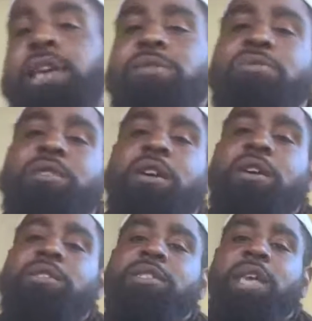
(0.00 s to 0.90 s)
that
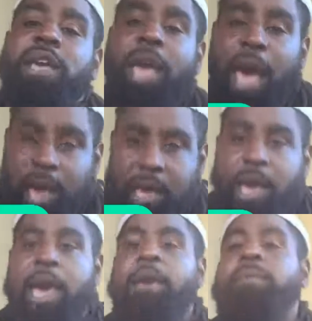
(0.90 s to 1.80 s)
Utah State Aggie
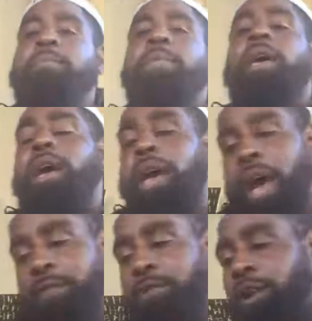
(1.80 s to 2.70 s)
game
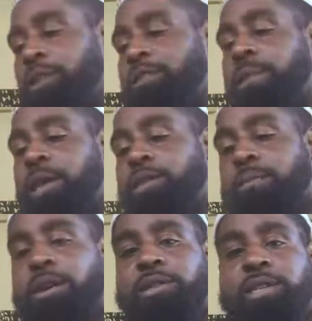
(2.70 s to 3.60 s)
after all this
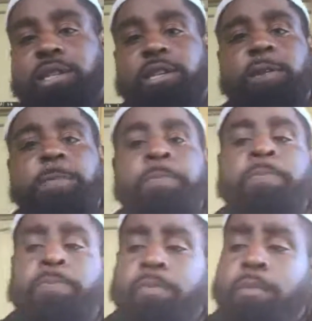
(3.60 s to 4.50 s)
basketball is done.
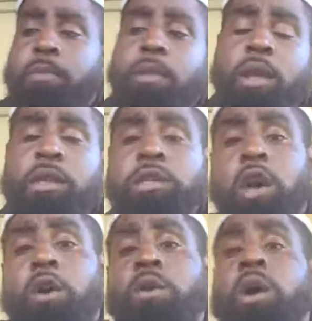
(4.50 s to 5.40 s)

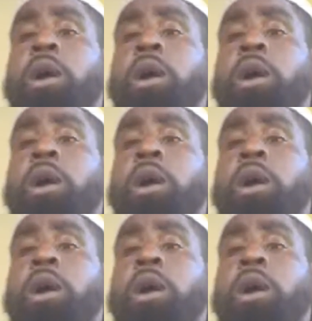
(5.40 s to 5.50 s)
So